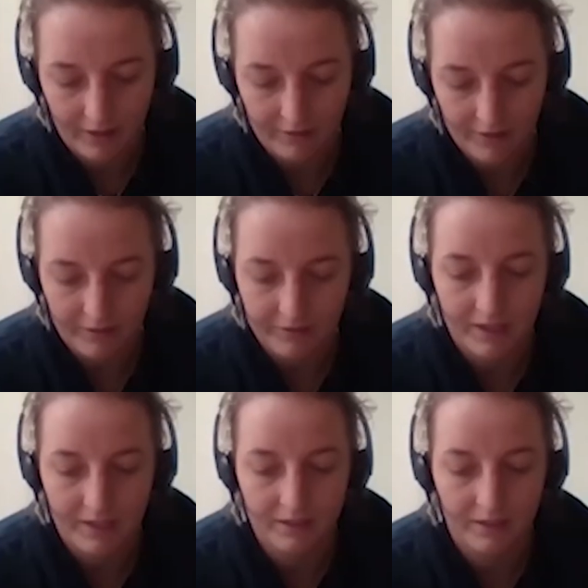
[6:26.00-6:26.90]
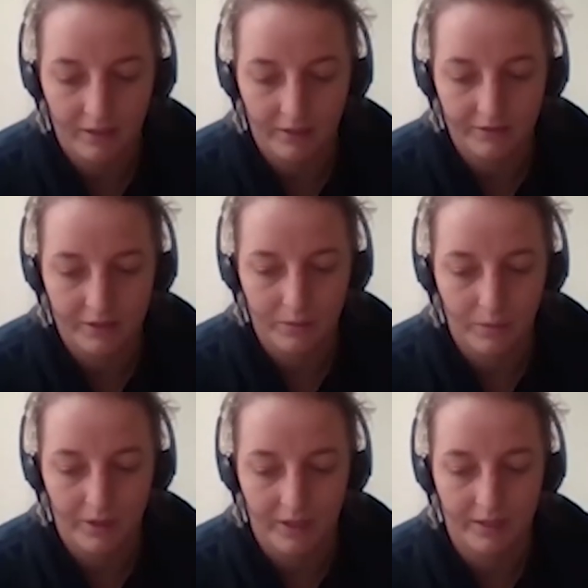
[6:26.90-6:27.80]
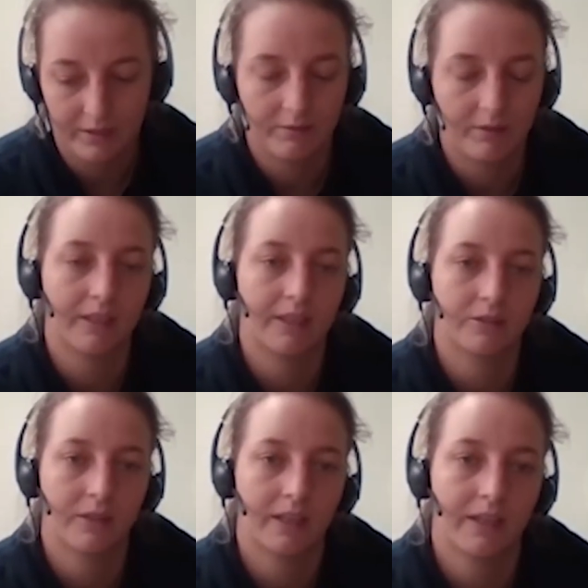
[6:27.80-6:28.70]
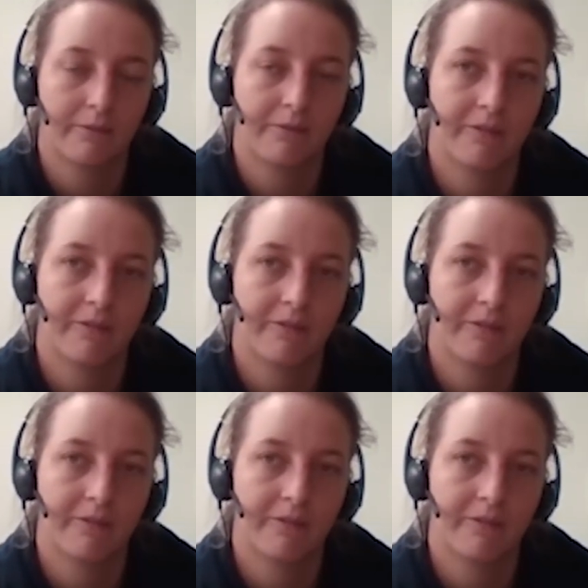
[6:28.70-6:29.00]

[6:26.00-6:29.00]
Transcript: over the off season, you know, just got to work hard on running and trying to get the